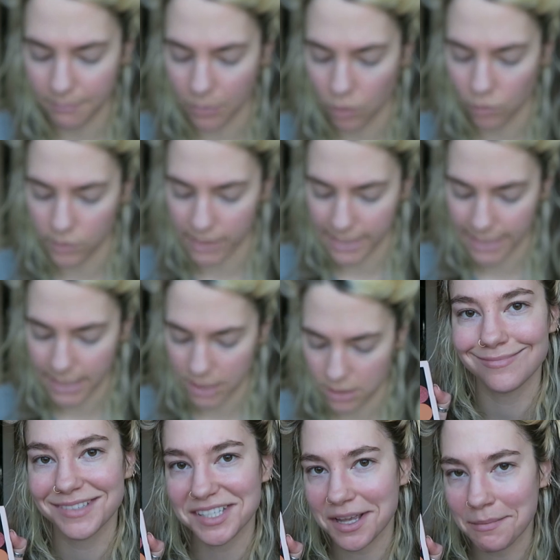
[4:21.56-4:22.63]
moly.
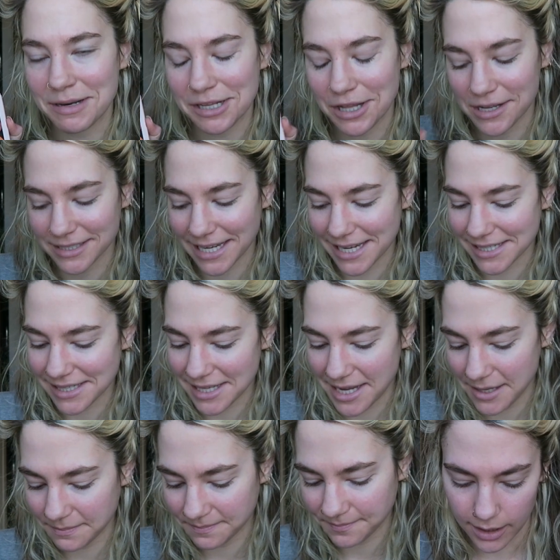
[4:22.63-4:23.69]
It's coming along
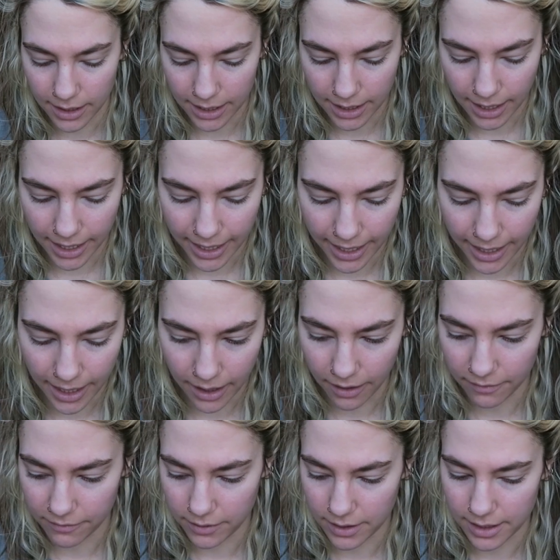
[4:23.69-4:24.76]
nicely. And then I
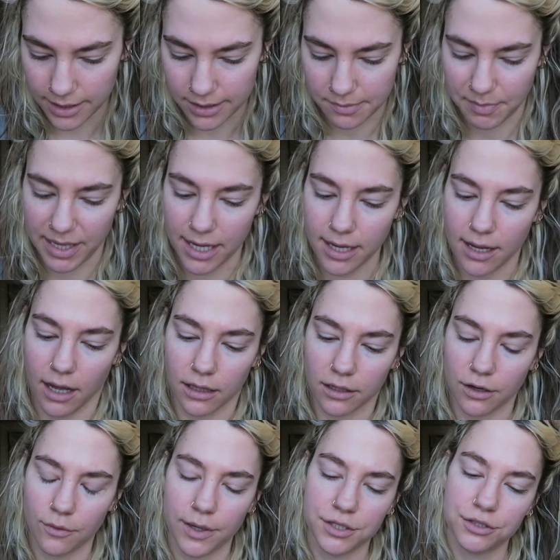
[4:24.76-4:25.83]
have this pink
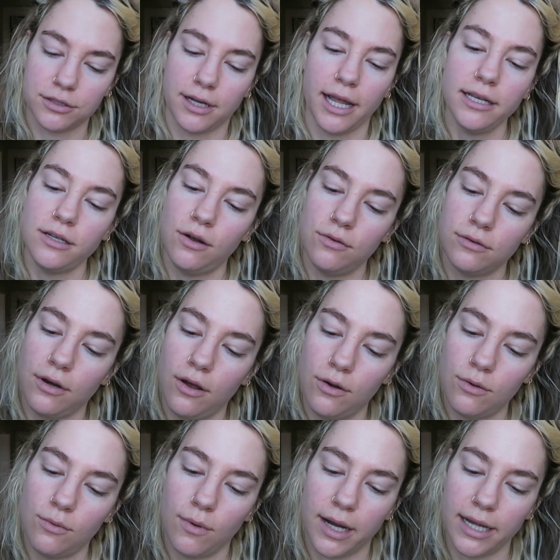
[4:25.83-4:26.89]
color, which I don't know
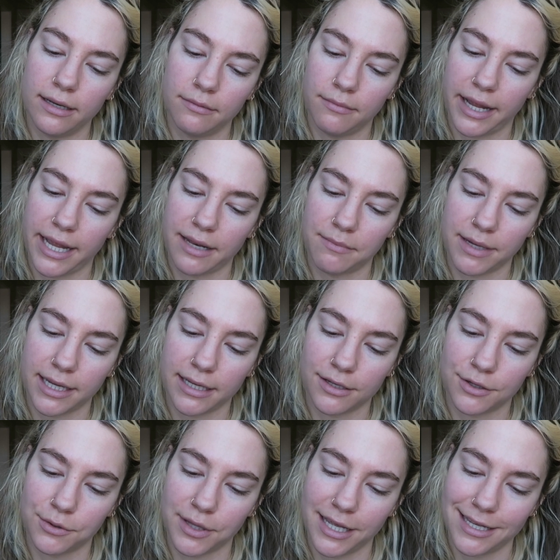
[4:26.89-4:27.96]
what made me
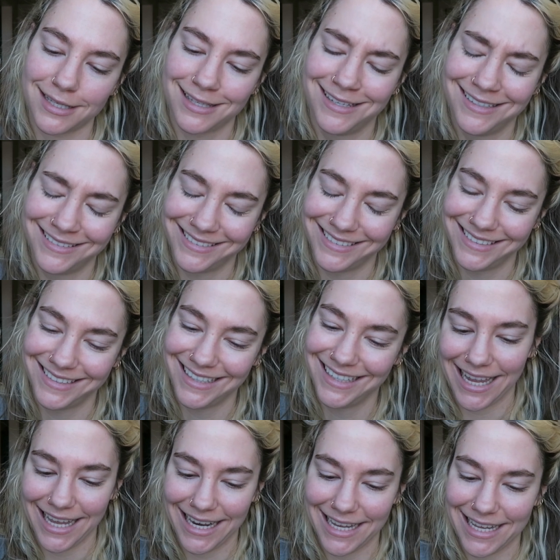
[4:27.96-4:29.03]
do this.
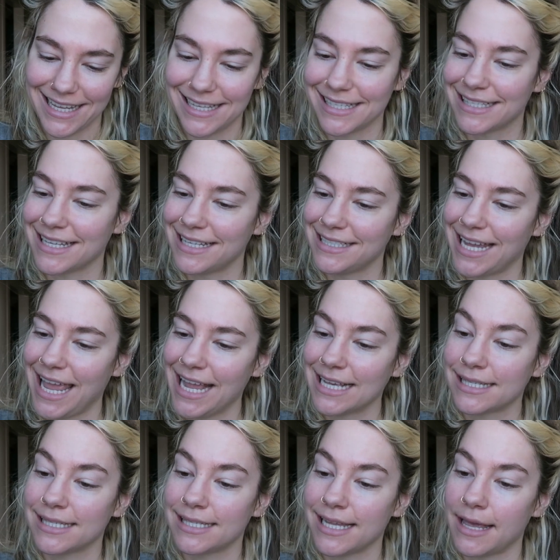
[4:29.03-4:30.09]
It is Take a
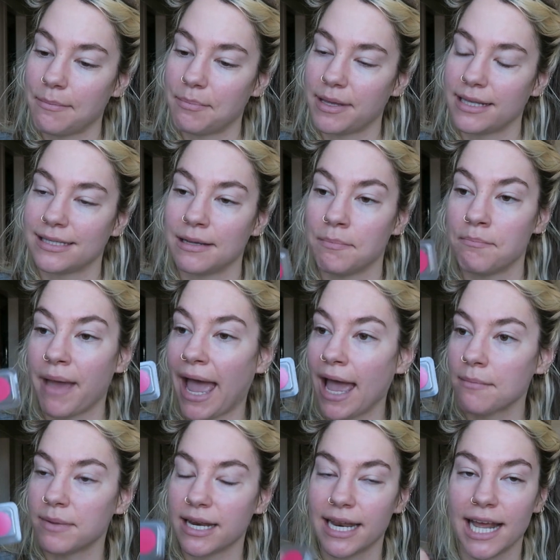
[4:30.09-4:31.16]
Sip. It's a
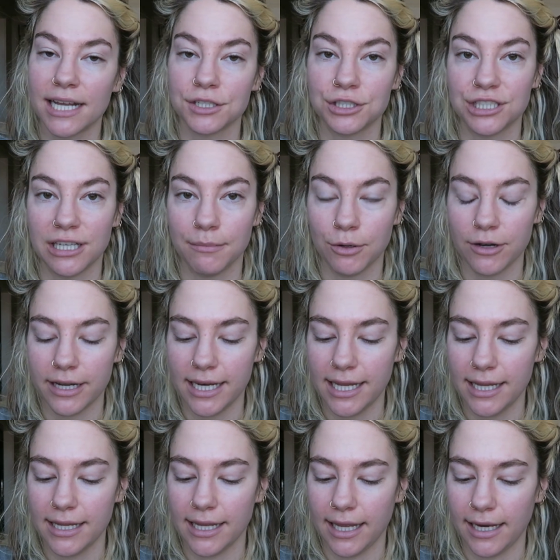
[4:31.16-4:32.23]
matte, but it has shimmer in
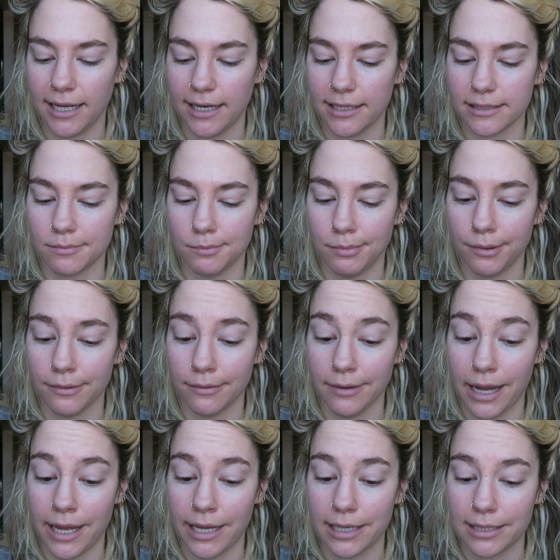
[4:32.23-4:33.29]
it, and it is
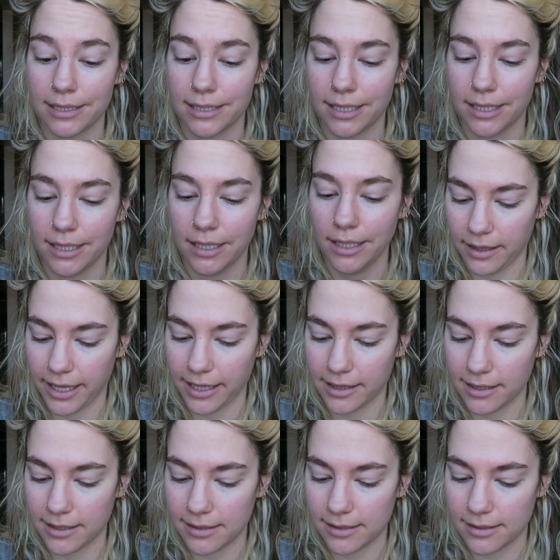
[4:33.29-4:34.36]
bright like
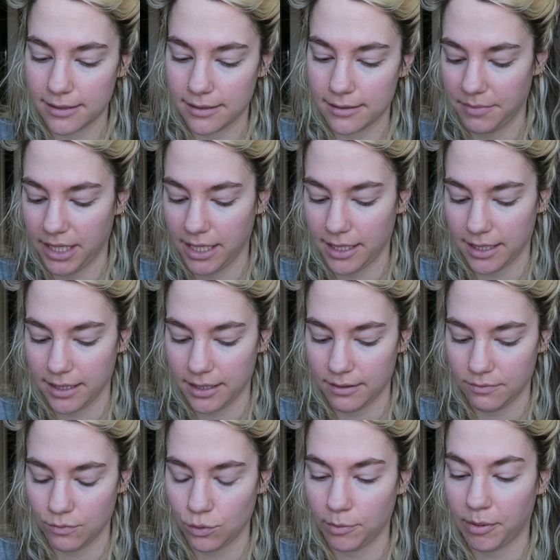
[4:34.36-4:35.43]
this. Pink
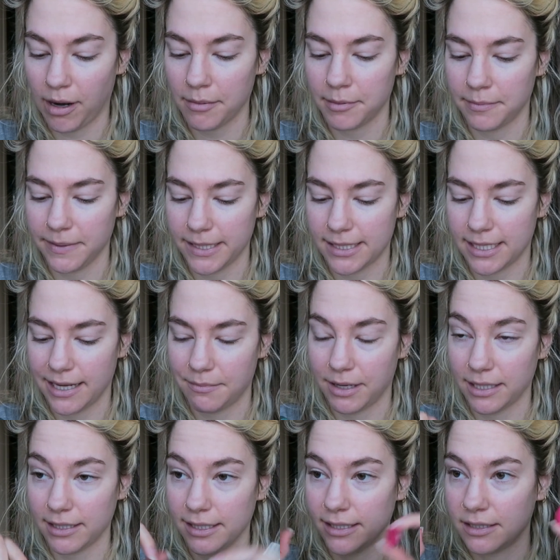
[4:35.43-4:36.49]
will probably stain my
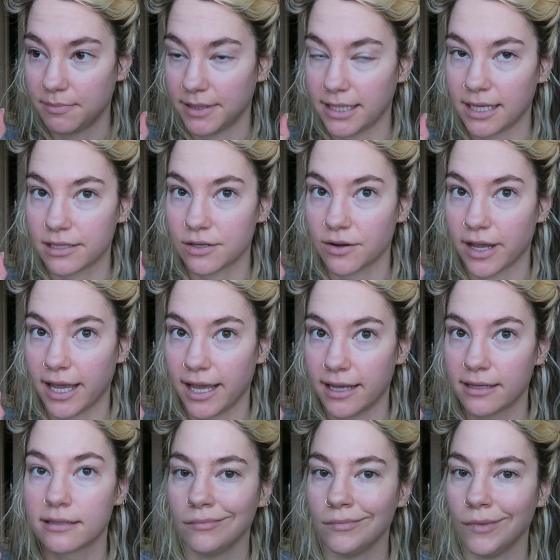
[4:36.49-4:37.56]
lids, but that's okay.
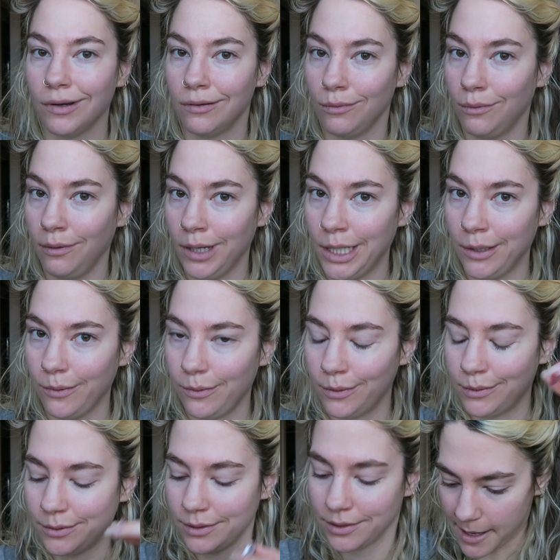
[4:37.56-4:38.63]
Whoa.
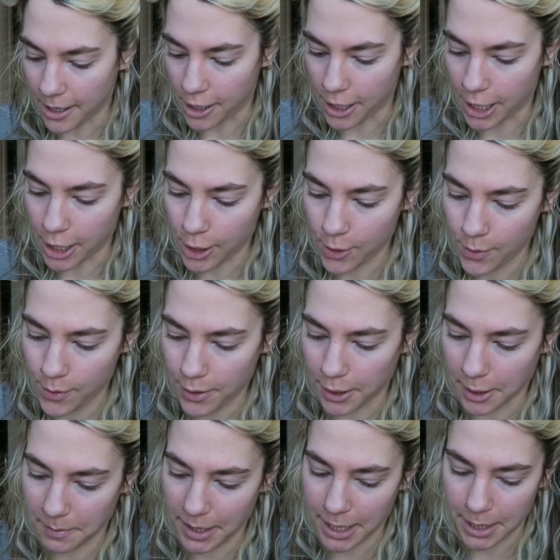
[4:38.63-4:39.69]
There you go. You're
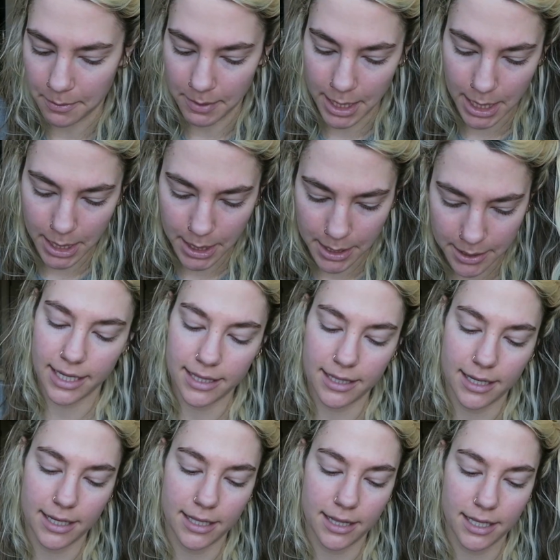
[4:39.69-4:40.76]
gonna be in the middle. And
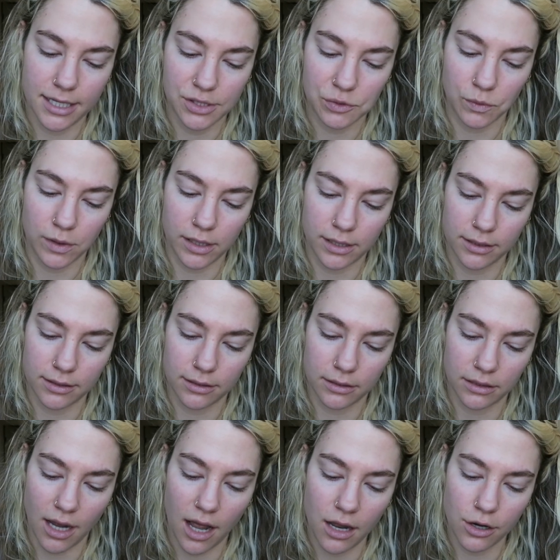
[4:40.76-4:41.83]
then this one,
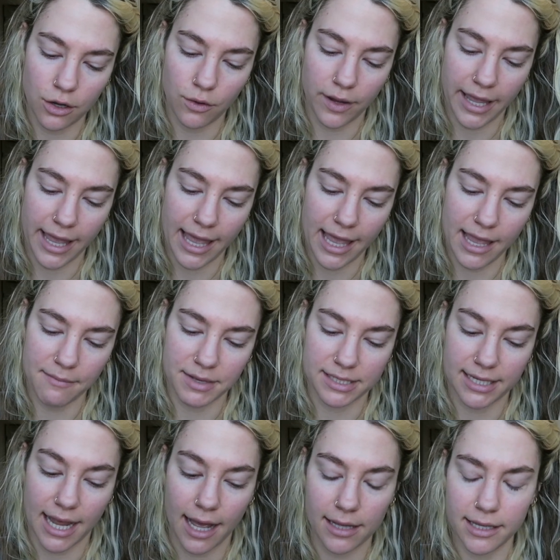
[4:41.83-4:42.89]
Not Okay
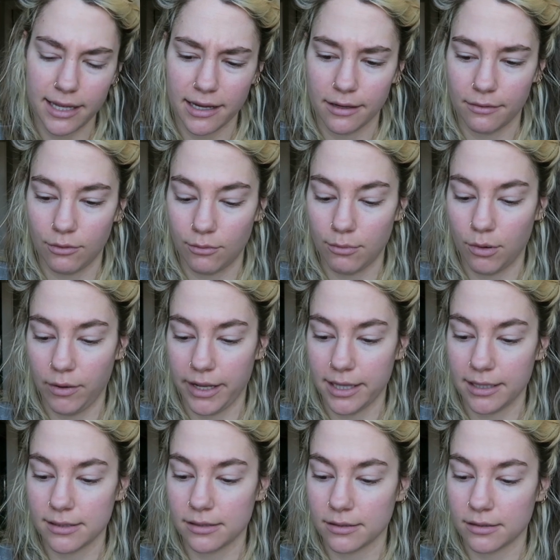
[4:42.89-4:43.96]
Metallic. Oh boy,
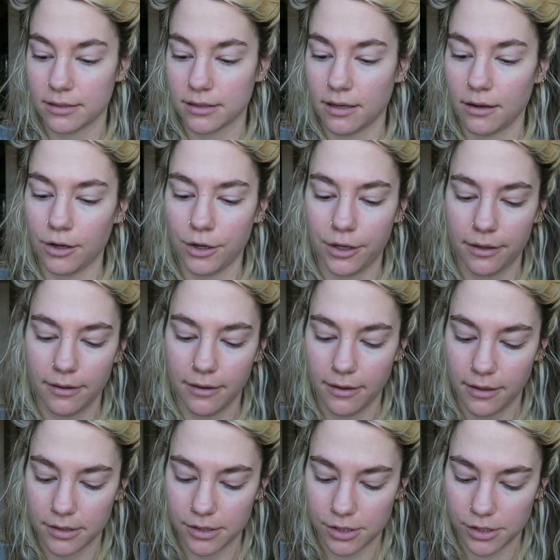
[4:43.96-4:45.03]
this looks
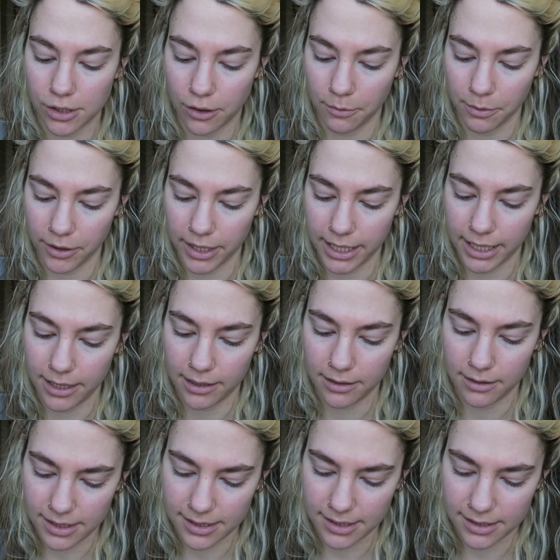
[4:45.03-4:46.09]
so pretty.
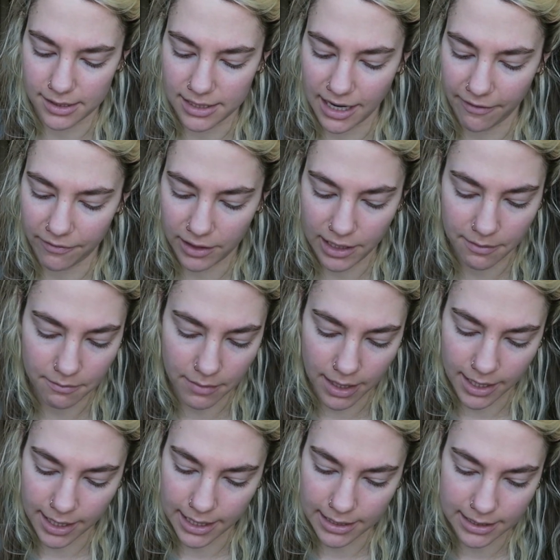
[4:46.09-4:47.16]
This is definitely
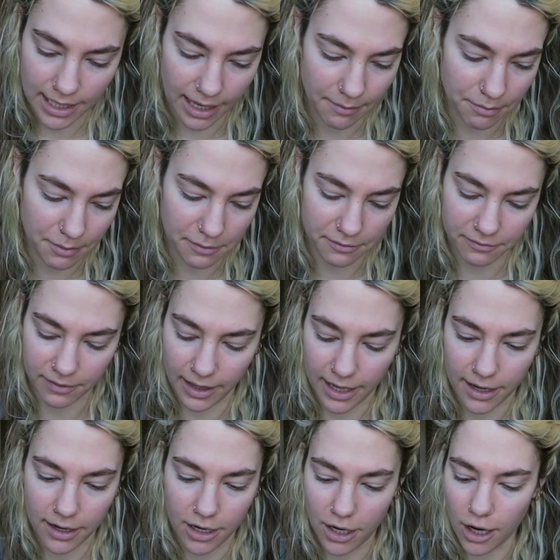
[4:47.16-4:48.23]
my type of
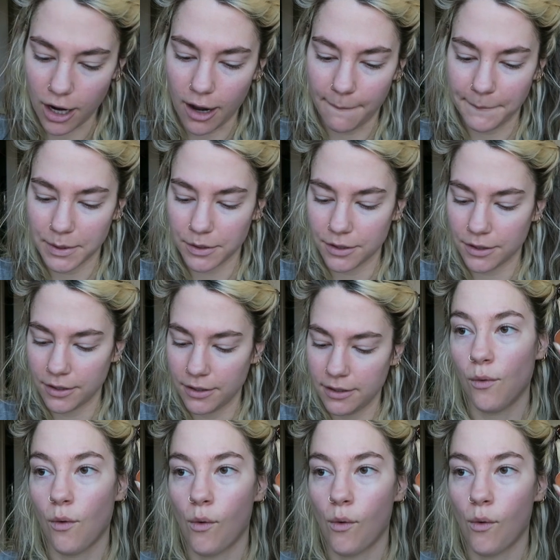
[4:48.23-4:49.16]
like copper.